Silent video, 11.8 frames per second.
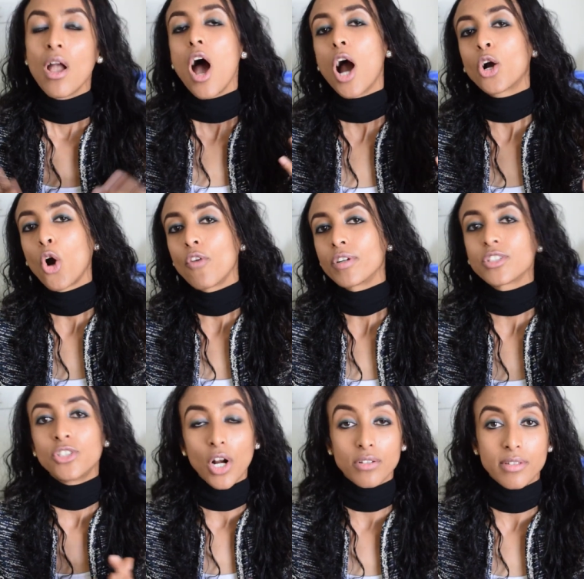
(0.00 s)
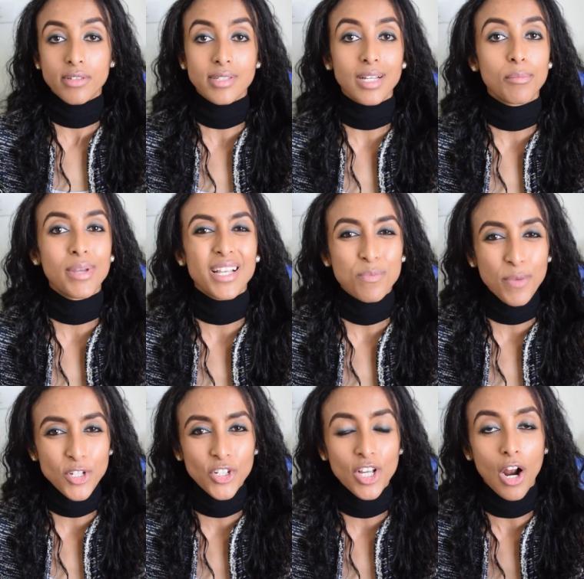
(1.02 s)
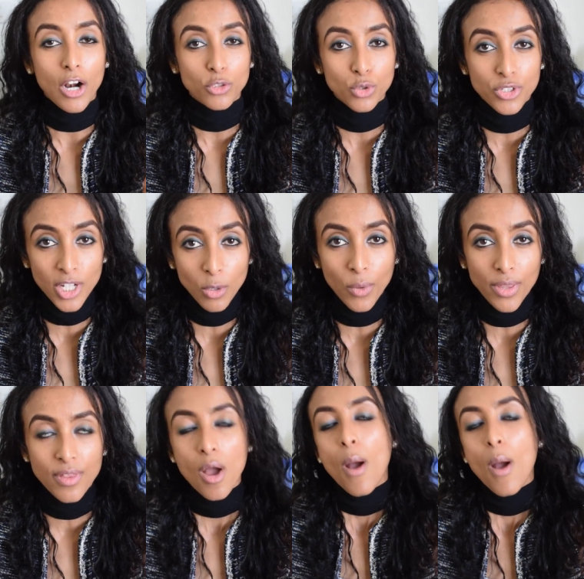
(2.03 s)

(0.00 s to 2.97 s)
A covert narcissist can be especially hard to deal with